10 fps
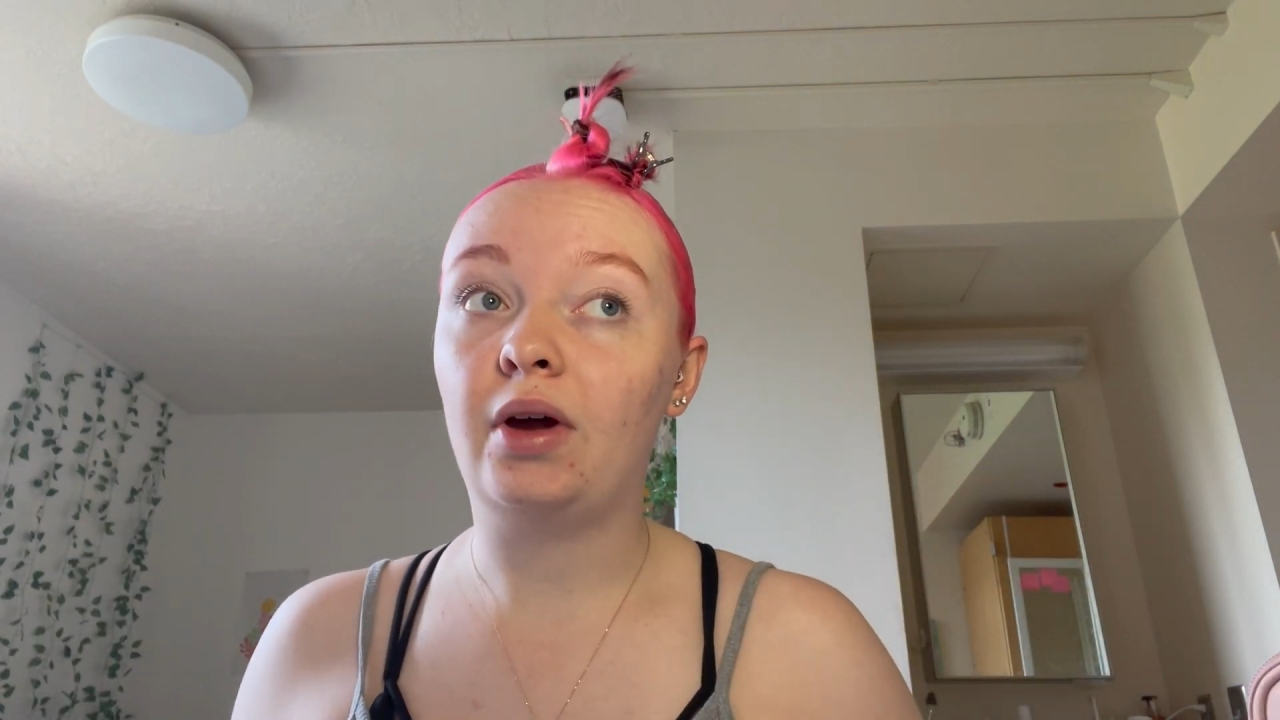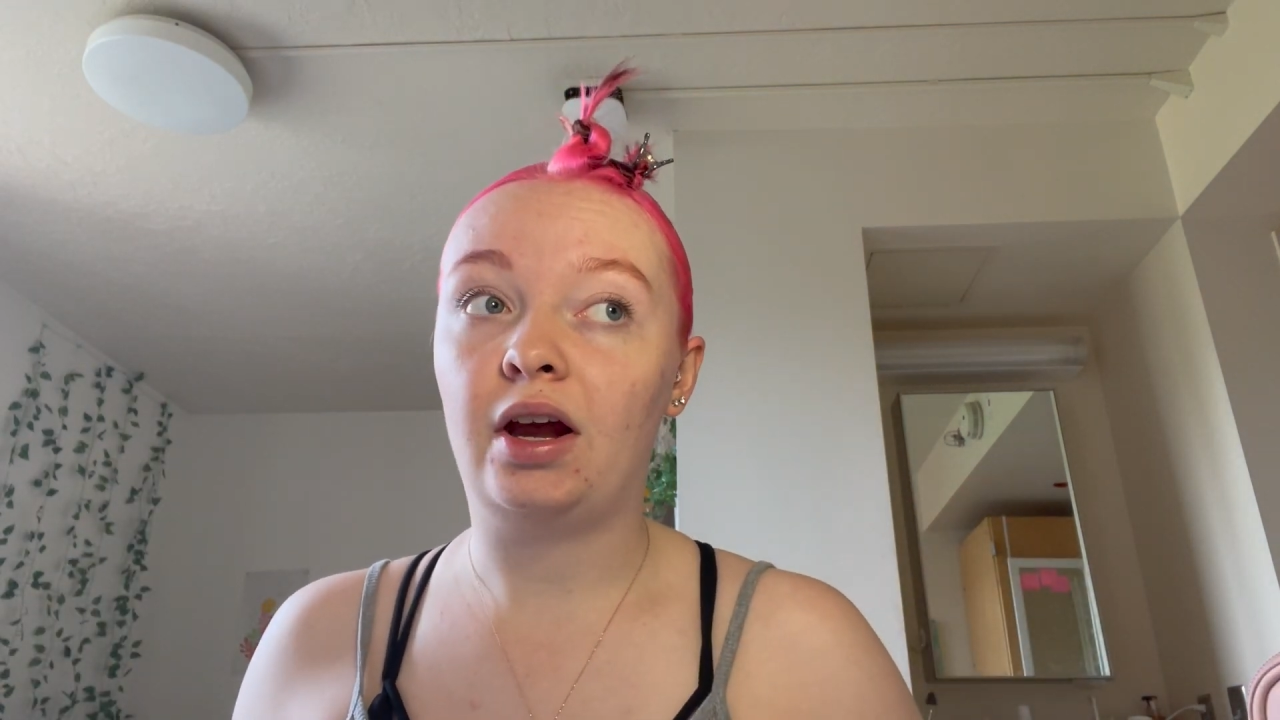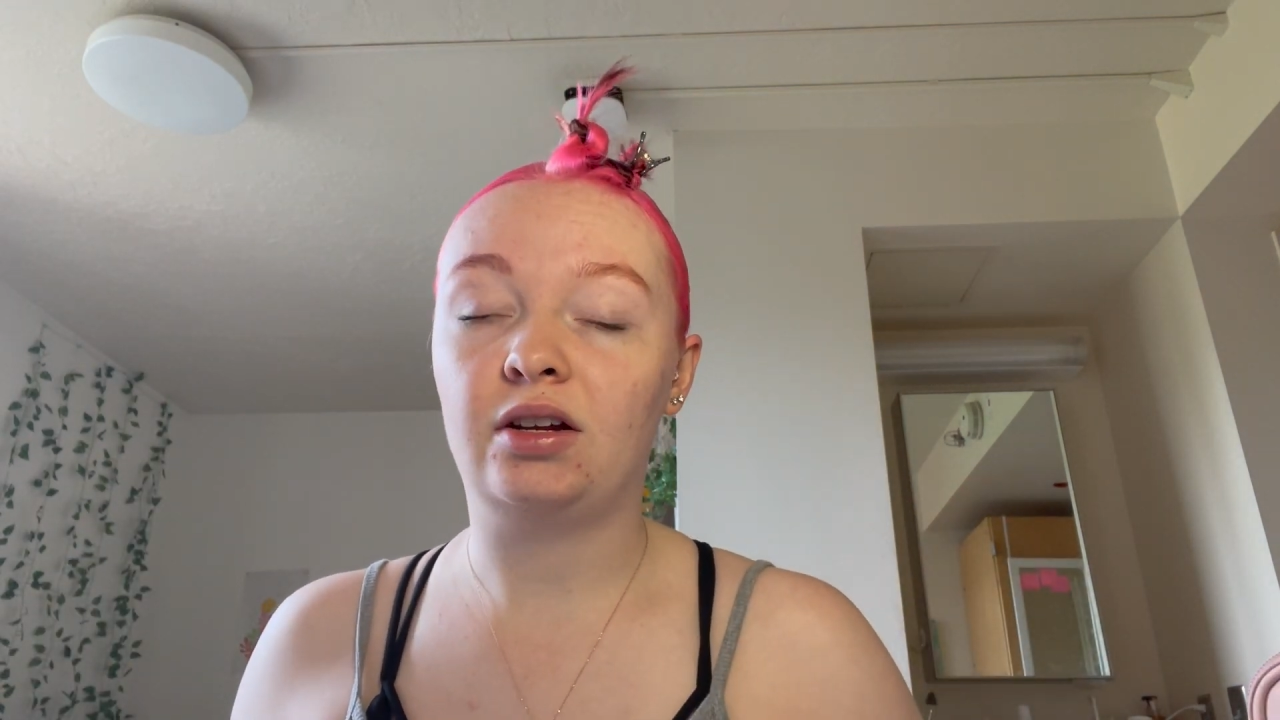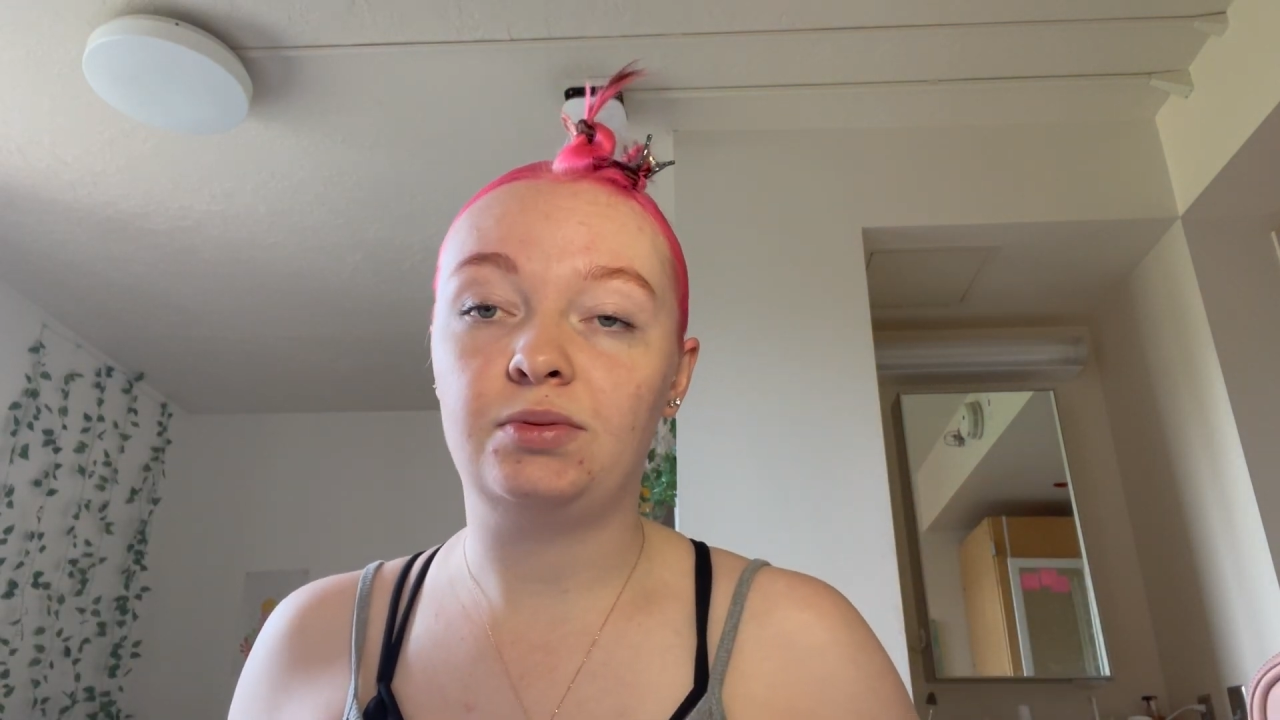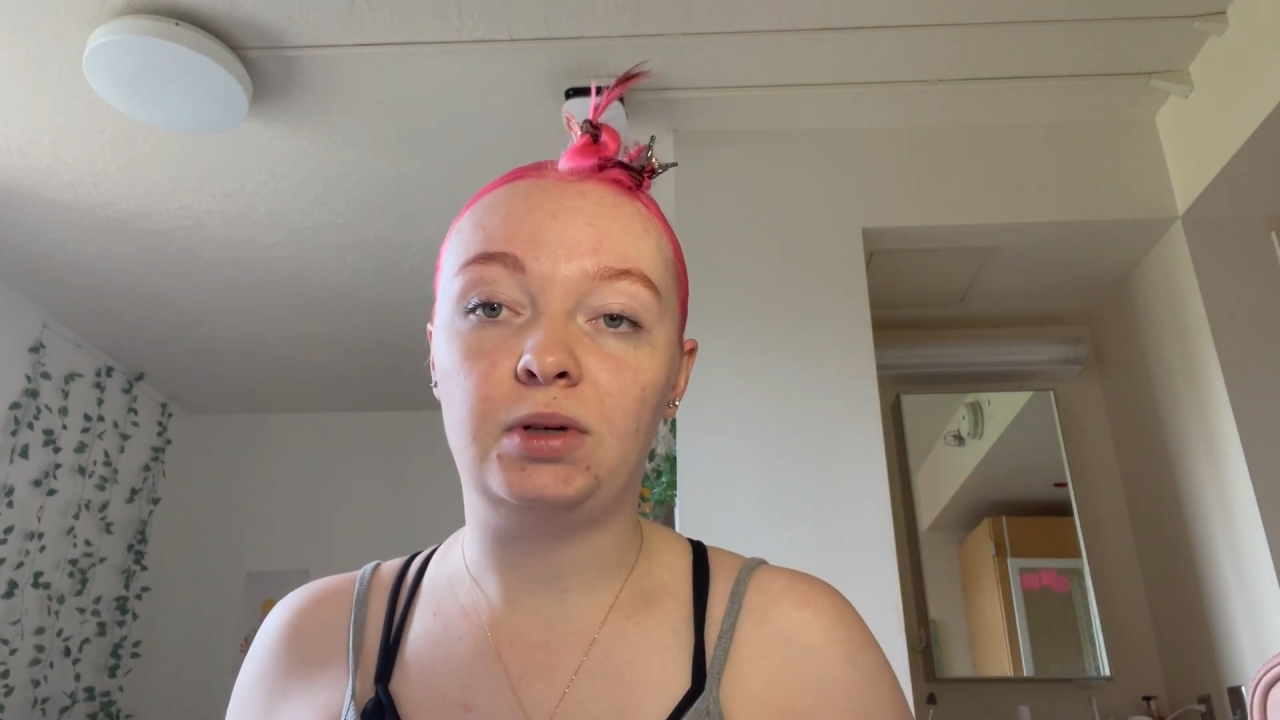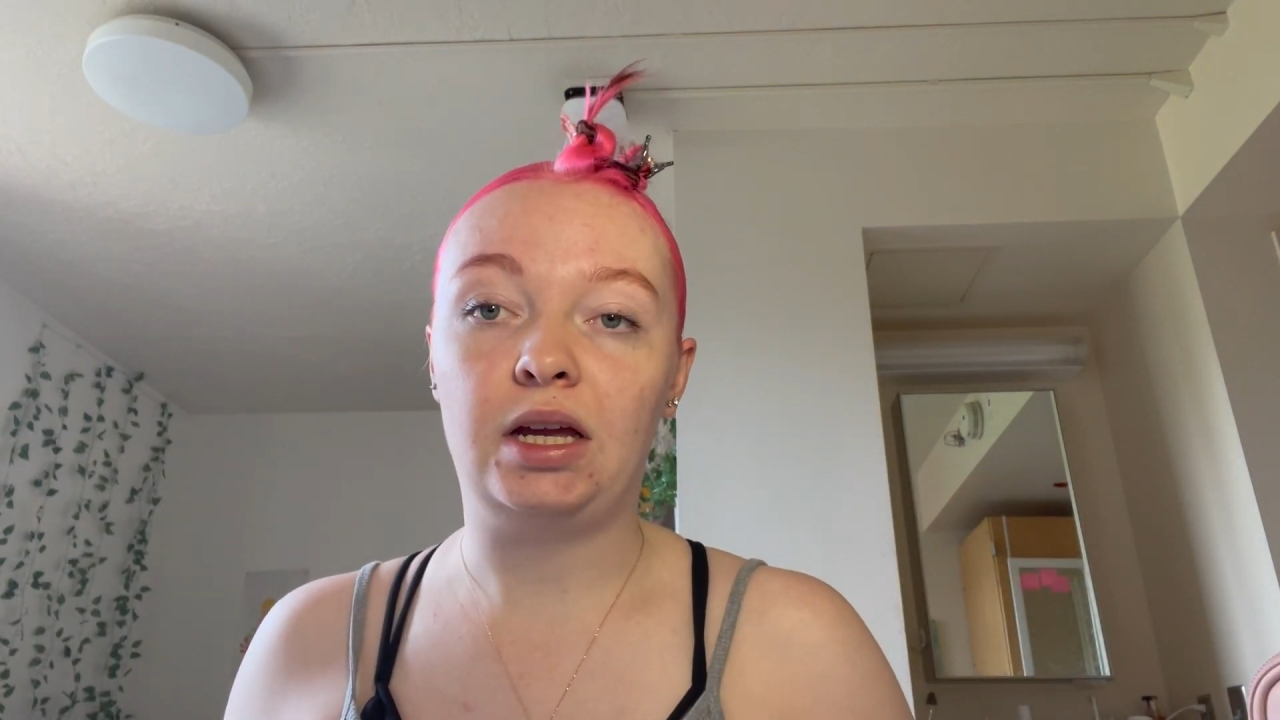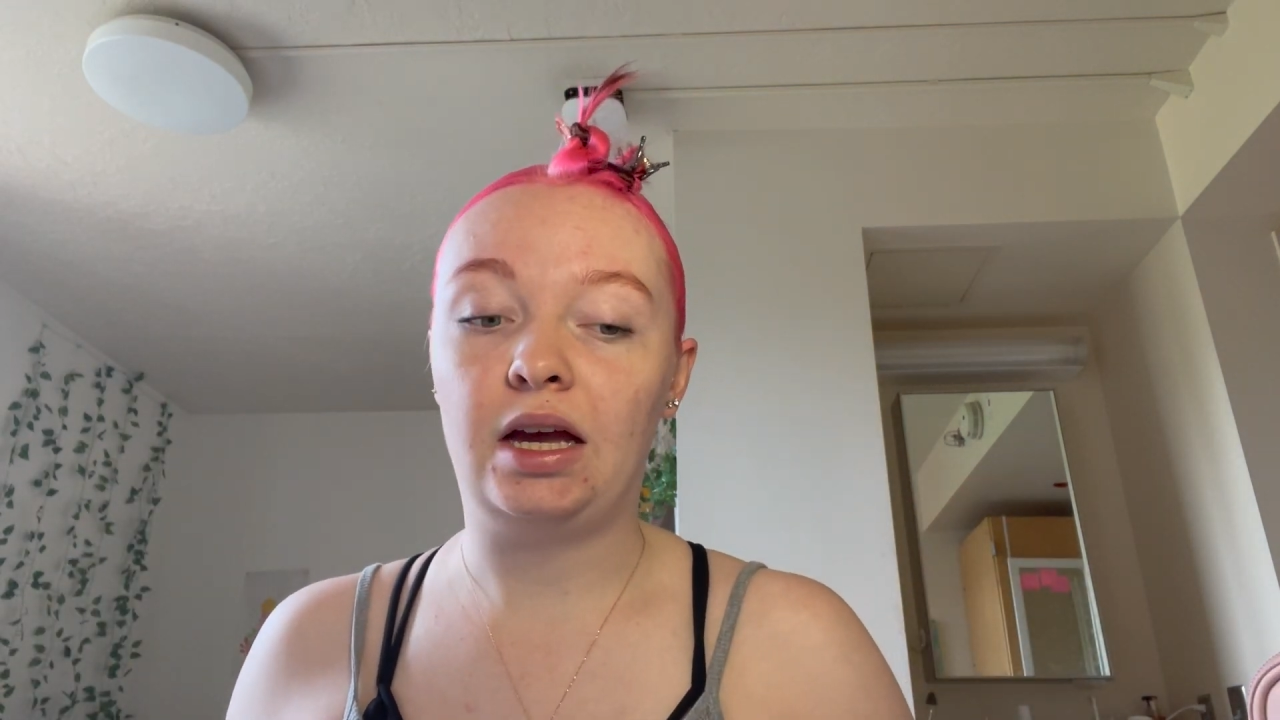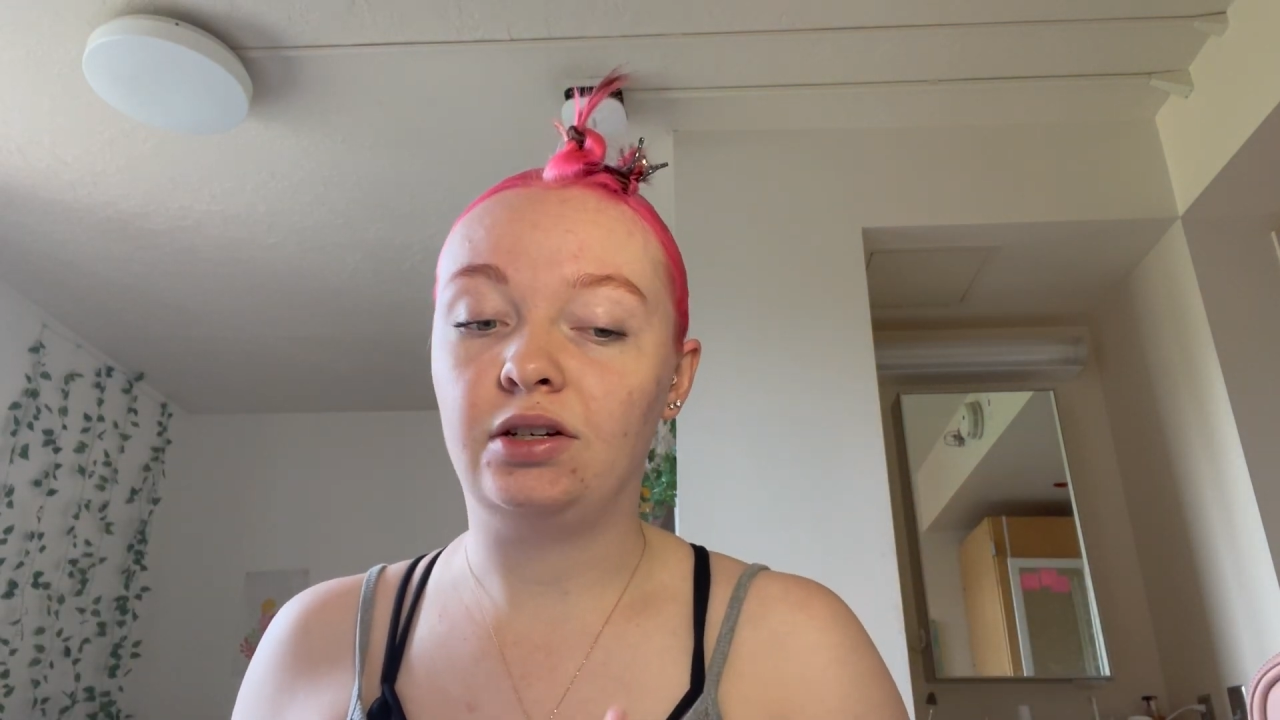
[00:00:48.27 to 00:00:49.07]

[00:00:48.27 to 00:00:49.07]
hairspray it yet.